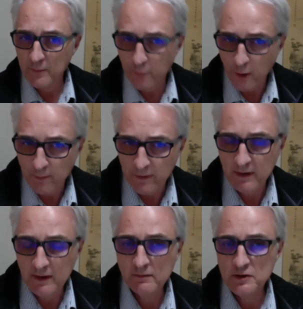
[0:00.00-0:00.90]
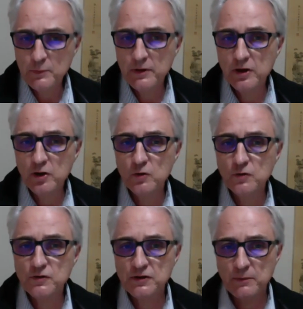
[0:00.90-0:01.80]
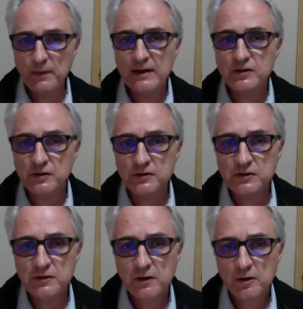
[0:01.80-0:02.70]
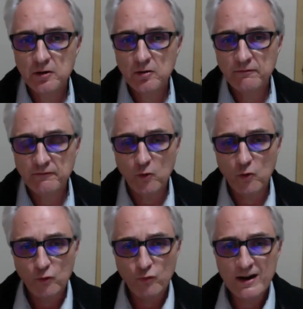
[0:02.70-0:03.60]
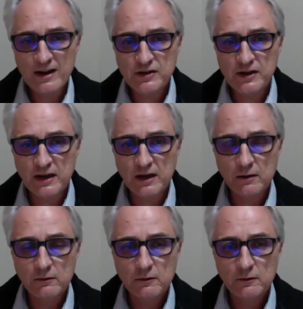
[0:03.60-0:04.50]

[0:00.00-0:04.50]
property is being used as the basis for raising